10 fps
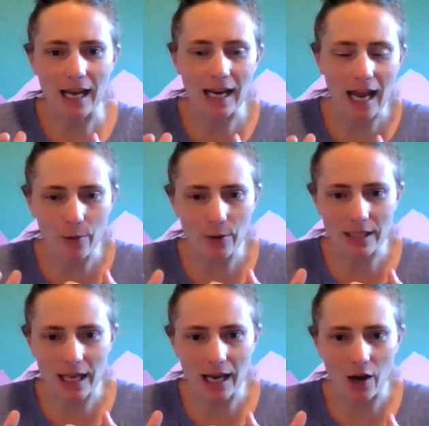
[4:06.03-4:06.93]
And now
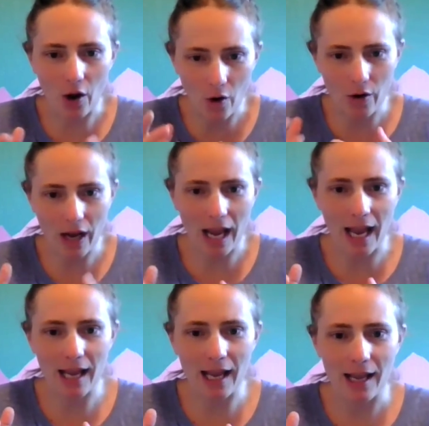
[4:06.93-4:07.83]
it's like,
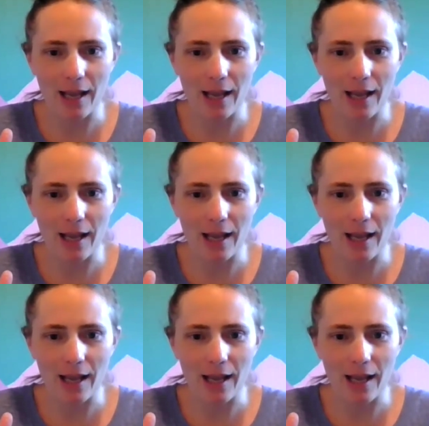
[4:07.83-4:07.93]
okay,